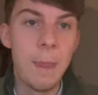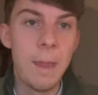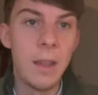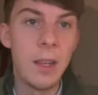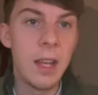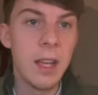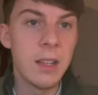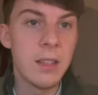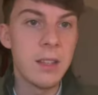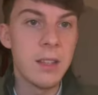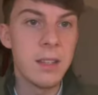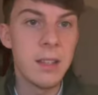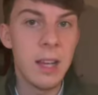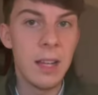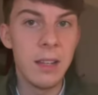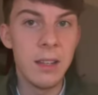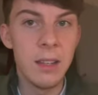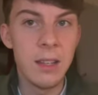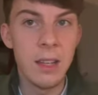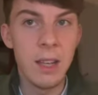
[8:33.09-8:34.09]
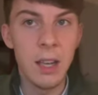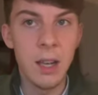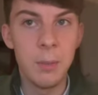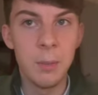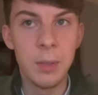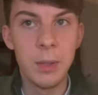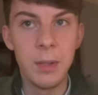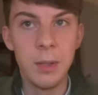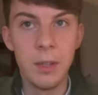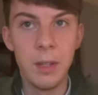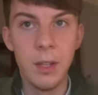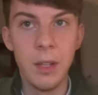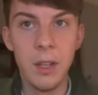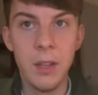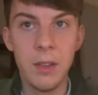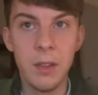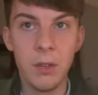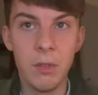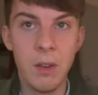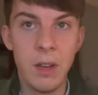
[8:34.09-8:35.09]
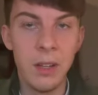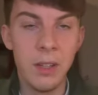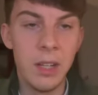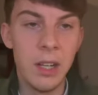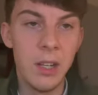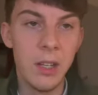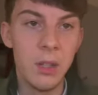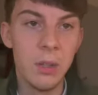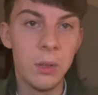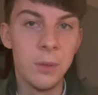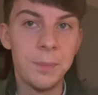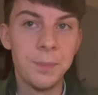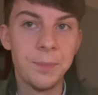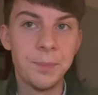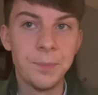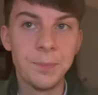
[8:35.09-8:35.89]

The next is the handicap, the Grand Annual.